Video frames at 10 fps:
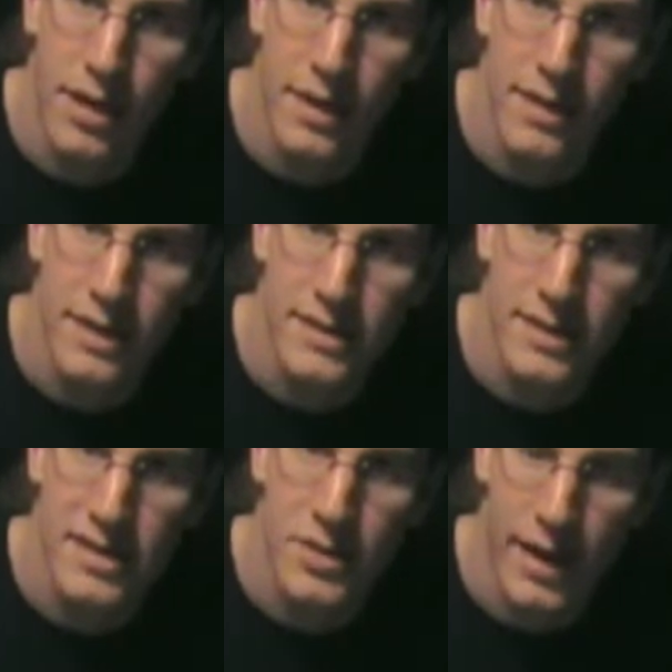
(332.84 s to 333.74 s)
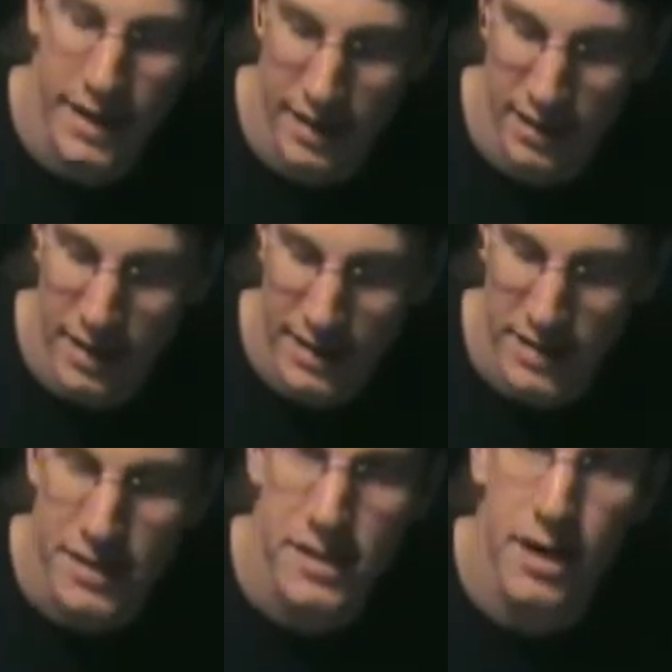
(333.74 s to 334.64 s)
like this, so I can glance
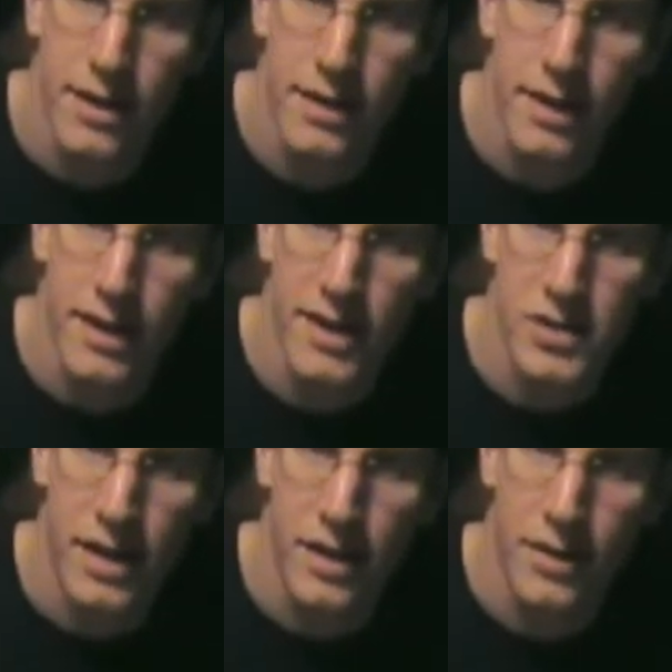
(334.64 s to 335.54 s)
this card. So I go